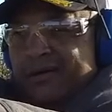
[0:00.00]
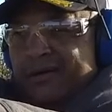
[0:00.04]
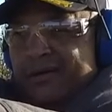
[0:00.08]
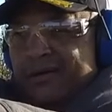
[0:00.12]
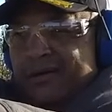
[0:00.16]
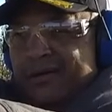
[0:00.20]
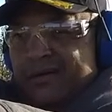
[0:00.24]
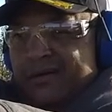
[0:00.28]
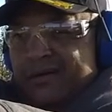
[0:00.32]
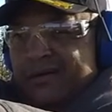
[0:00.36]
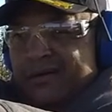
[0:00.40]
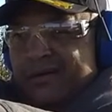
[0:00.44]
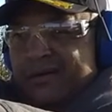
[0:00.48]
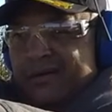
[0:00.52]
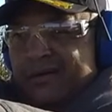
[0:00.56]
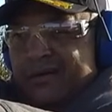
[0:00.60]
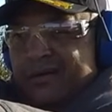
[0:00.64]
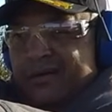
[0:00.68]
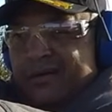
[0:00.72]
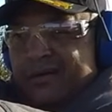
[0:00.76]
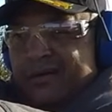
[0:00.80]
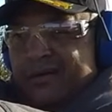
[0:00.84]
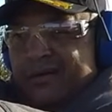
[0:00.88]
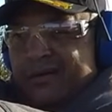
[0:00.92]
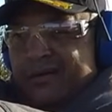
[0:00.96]

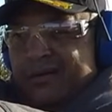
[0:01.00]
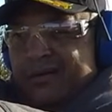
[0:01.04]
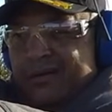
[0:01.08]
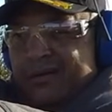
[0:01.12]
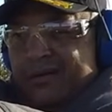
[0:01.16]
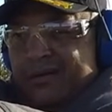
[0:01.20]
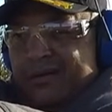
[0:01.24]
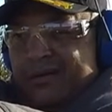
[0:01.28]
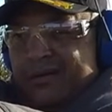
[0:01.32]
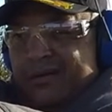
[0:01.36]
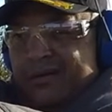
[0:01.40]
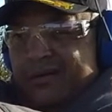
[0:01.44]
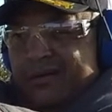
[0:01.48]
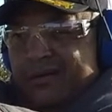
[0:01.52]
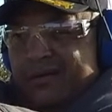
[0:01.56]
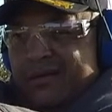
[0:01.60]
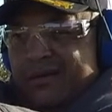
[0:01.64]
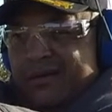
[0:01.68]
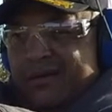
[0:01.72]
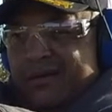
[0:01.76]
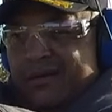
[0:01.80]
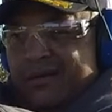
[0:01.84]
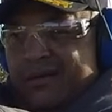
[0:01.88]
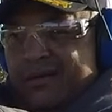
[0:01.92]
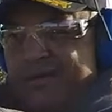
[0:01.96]

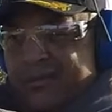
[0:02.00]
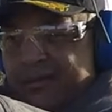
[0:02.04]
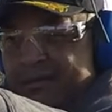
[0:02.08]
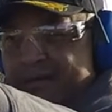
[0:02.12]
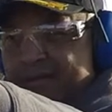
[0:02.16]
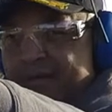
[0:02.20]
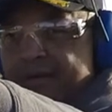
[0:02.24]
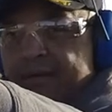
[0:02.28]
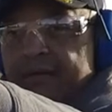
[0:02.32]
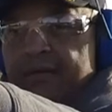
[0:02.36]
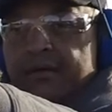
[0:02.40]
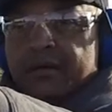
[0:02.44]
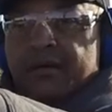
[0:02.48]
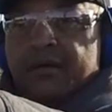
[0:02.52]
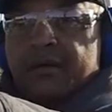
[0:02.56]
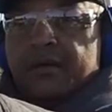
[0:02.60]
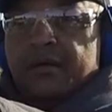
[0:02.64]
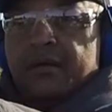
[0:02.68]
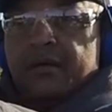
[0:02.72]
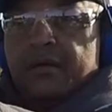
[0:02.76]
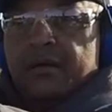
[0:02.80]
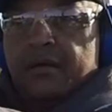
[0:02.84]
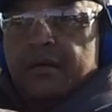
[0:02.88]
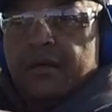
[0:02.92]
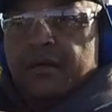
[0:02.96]

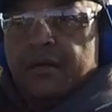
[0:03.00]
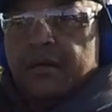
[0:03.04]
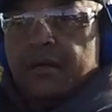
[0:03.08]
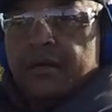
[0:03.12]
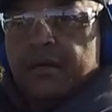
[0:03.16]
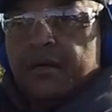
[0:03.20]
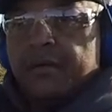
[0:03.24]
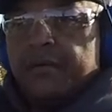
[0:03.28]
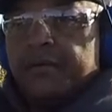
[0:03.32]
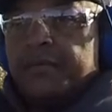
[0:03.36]
(no one is talking)